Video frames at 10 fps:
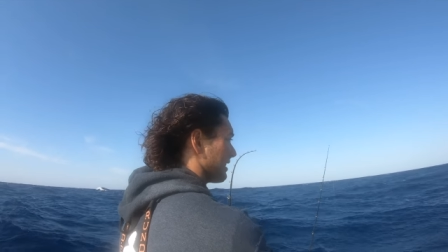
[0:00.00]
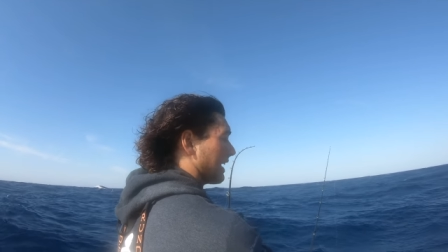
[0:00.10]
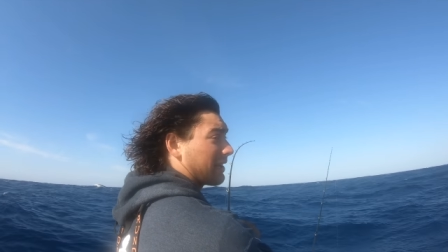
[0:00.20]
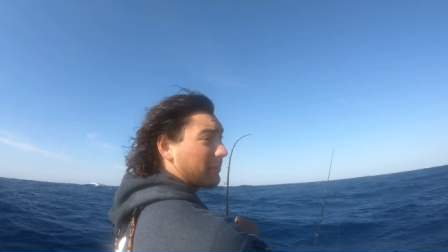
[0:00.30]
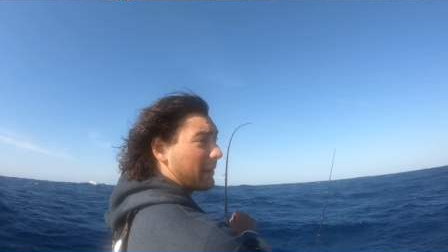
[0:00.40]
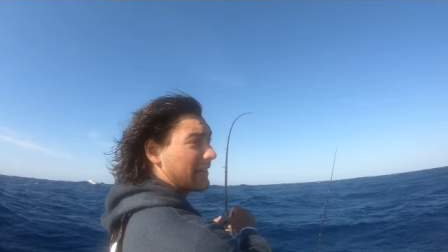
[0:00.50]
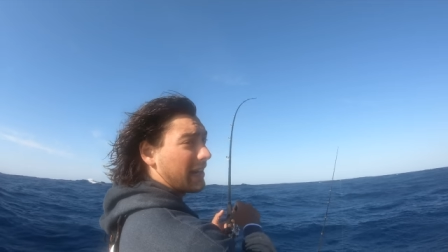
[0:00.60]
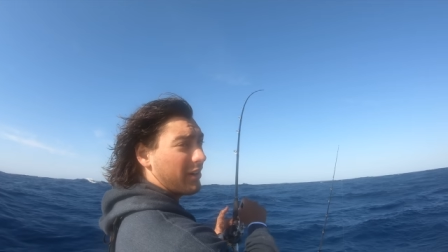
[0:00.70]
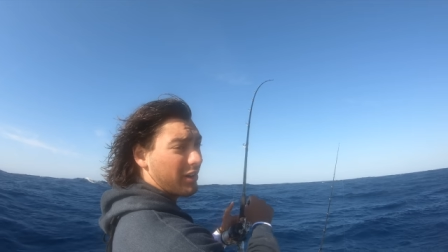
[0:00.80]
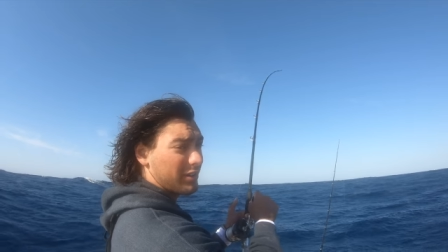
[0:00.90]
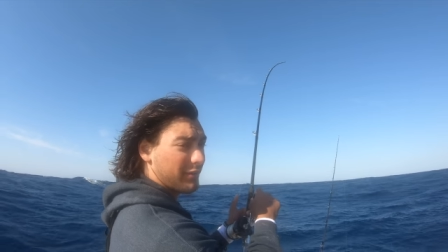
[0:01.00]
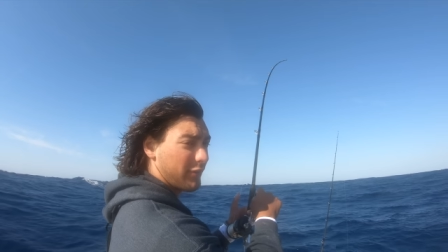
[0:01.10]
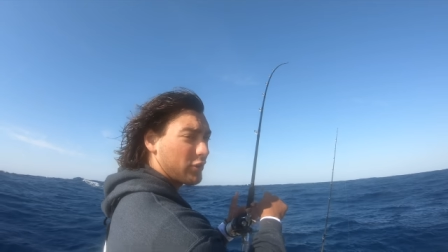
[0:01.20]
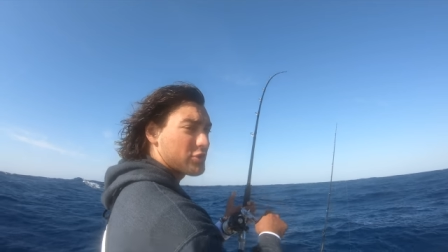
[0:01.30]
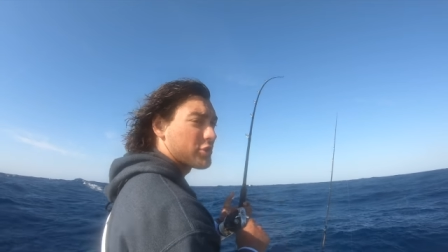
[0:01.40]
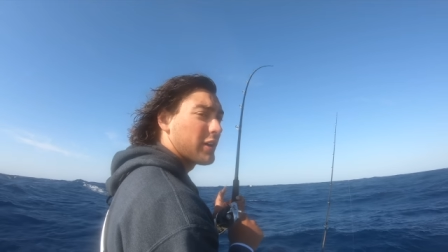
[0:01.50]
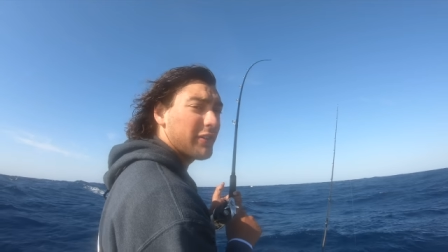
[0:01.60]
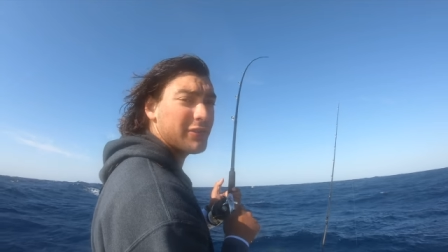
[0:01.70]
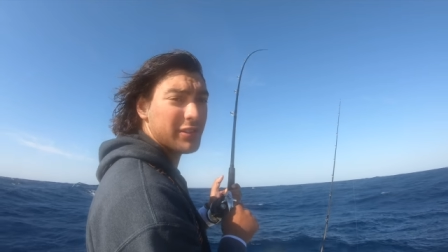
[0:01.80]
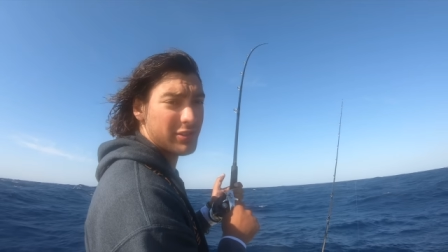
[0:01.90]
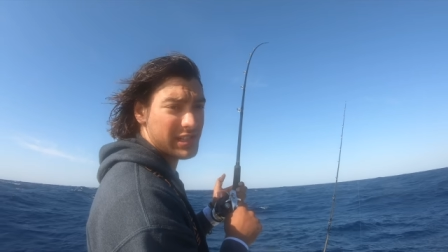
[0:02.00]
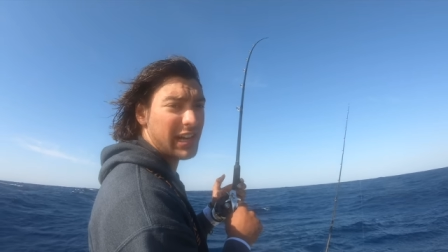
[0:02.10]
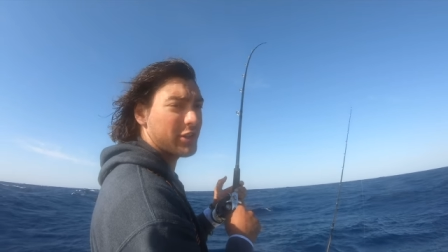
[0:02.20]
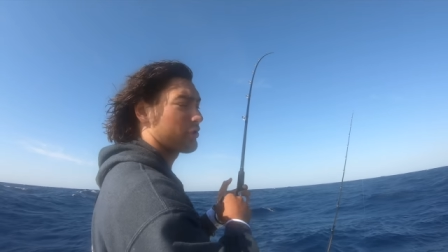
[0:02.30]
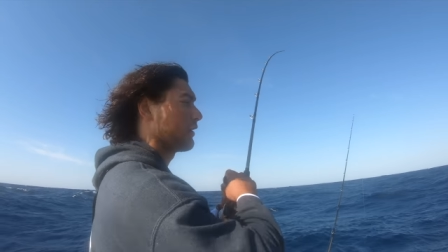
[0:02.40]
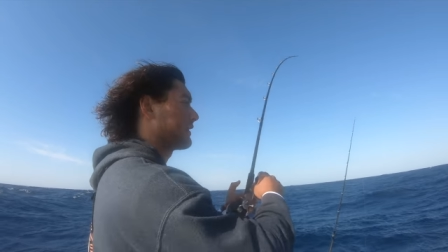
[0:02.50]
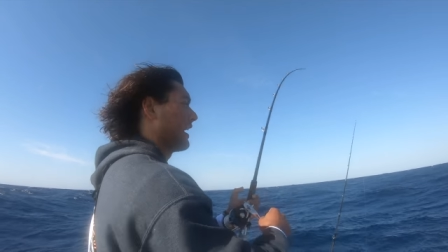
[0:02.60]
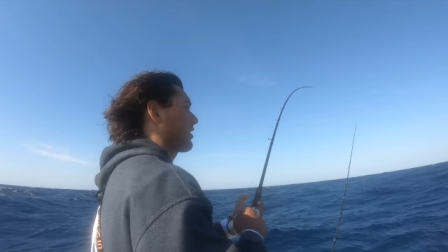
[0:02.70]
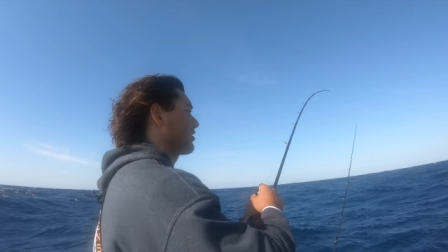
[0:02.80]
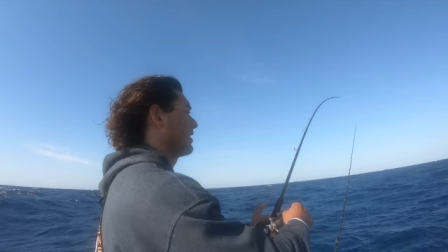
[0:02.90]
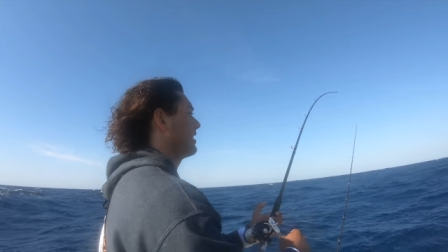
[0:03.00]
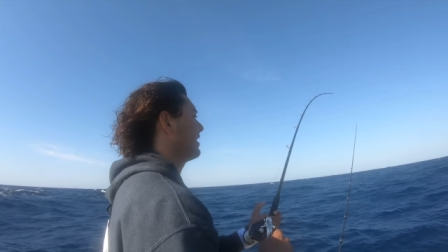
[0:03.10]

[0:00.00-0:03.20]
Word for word: letting the bait out on the first drift, or second drift actually,